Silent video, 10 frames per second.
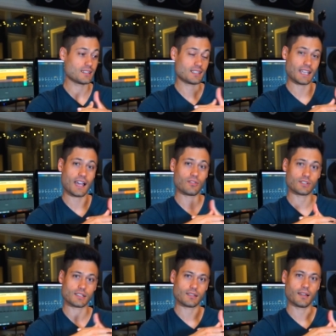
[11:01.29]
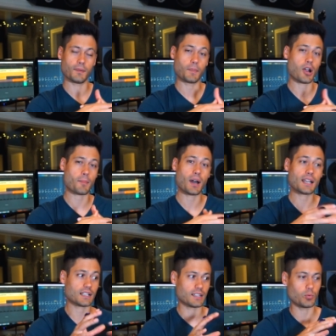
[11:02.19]
sounds
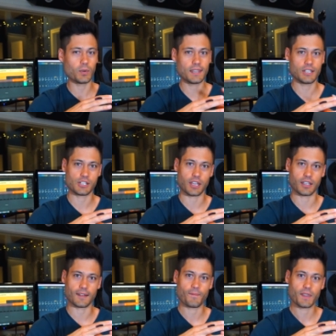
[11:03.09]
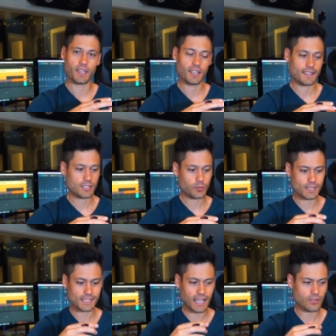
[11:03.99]
harmonically with each other, so it
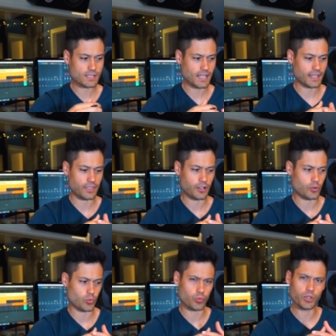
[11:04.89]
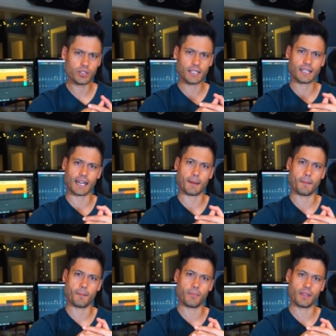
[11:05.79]
sounds like they're really kind
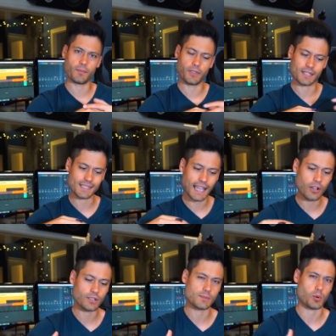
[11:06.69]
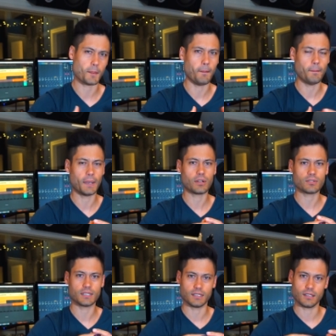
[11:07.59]
of, the sound is more
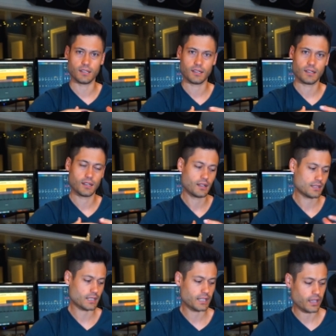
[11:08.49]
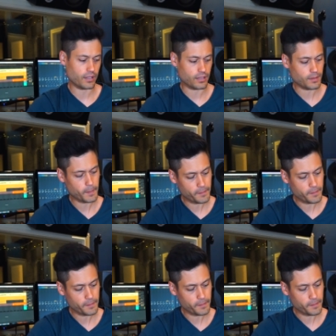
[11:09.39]
melded together.